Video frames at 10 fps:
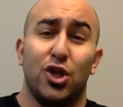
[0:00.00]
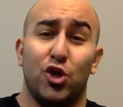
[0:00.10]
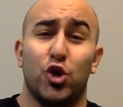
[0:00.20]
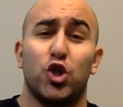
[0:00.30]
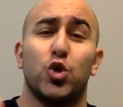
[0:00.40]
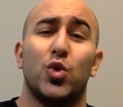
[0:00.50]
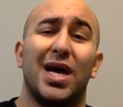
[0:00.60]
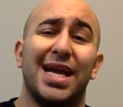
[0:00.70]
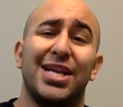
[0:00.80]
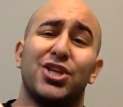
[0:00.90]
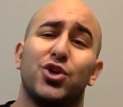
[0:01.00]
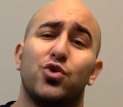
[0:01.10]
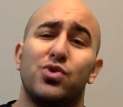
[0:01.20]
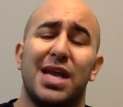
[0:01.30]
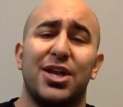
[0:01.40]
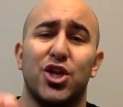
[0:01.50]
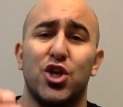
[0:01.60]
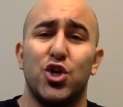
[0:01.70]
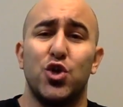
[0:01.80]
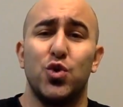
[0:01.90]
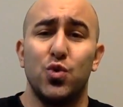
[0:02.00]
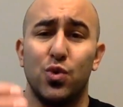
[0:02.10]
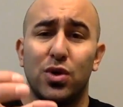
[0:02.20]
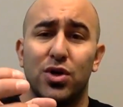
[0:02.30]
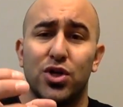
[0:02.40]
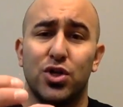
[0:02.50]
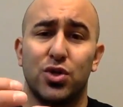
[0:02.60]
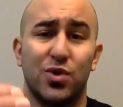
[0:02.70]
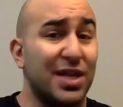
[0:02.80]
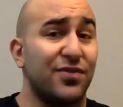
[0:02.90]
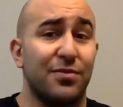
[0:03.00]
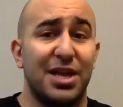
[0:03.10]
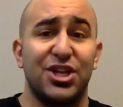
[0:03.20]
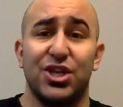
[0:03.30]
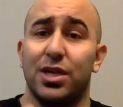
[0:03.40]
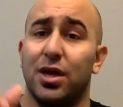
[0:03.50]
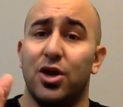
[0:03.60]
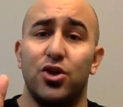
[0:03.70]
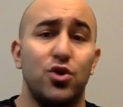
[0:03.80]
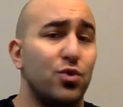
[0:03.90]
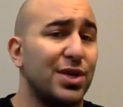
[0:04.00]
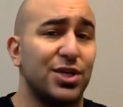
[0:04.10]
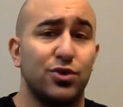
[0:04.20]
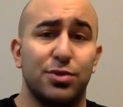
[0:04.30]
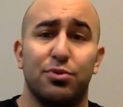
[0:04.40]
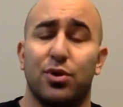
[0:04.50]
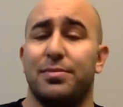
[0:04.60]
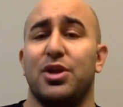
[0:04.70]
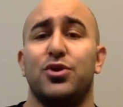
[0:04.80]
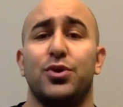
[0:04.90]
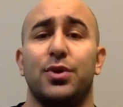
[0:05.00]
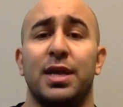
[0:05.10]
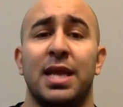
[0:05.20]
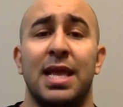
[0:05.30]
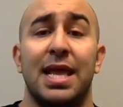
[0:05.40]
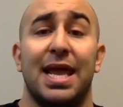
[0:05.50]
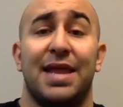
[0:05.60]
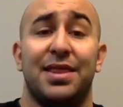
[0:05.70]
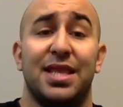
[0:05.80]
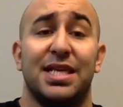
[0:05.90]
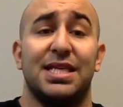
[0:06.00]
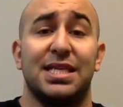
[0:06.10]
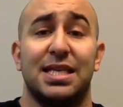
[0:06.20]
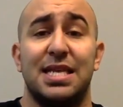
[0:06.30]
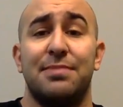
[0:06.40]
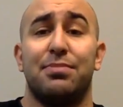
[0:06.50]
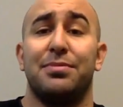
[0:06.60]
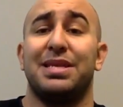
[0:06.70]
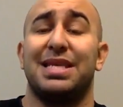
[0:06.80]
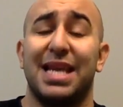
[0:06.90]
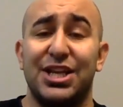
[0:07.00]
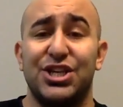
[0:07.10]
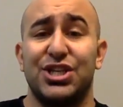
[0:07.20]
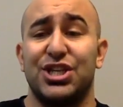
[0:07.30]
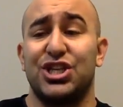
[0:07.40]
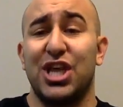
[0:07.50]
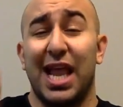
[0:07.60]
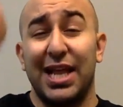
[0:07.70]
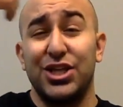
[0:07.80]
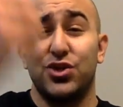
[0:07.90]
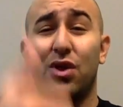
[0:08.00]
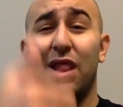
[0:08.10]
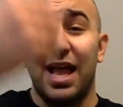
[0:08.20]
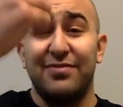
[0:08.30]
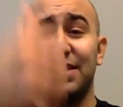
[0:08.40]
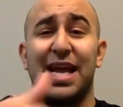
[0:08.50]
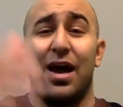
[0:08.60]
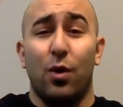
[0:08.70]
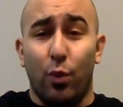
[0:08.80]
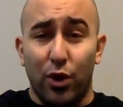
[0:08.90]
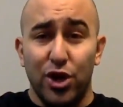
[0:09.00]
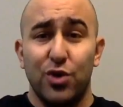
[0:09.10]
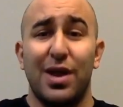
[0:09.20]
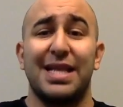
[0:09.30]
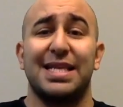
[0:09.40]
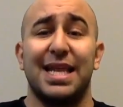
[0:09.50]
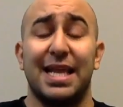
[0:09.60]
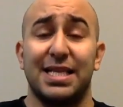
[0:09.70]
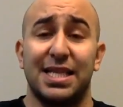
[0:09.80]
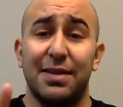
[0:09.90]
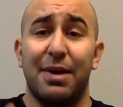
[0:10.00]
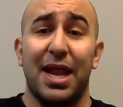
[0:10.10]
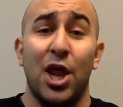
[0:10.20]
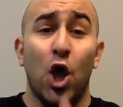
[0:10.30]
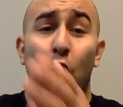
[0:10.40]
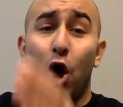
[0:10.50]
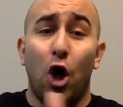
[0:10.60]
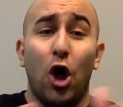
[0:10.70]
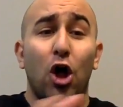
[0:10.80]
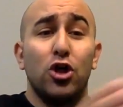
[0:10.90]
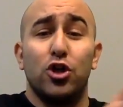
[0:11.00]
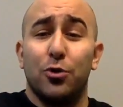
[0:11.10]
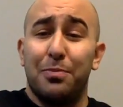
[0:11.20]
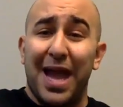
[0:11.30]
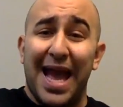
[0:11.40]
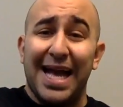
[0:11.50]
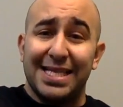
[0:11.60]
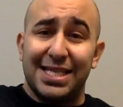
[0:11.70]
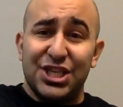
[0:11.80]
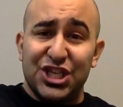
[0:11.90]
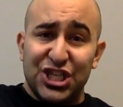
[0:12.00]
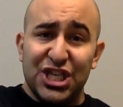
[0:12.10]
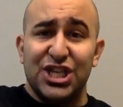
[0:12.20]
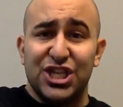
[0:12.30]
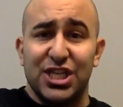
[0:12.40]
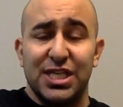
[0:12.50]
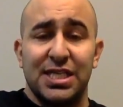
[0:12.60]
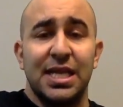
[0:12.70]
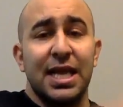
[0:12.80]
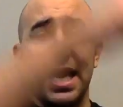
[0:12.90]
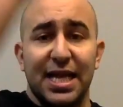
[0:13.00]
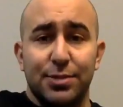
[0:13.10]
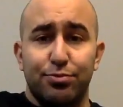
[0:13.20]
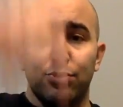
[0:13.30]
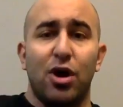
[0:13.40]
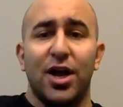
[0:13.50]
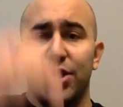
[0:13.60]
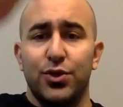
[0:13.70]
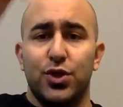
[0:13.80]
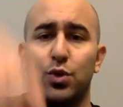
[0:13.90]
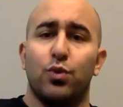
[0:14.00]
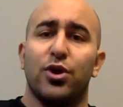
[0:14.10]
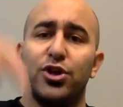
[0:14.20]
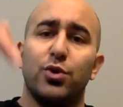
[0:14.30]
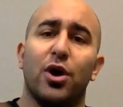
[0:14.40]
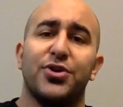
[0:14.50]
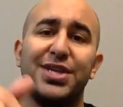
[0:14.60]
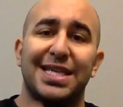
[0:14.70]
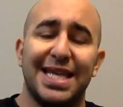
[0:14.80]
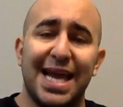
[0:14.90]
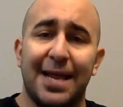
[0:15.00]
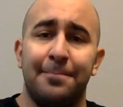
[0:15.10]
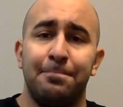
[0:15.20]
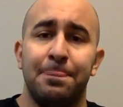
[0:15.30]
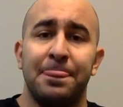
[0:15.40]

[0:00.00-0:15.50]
You're trying to create a new transformation, a new resolution program that you're doing. And this is an implementation to change your lifestyle where you're at today. Because think about it. All your past decisions has brought you to where you are today.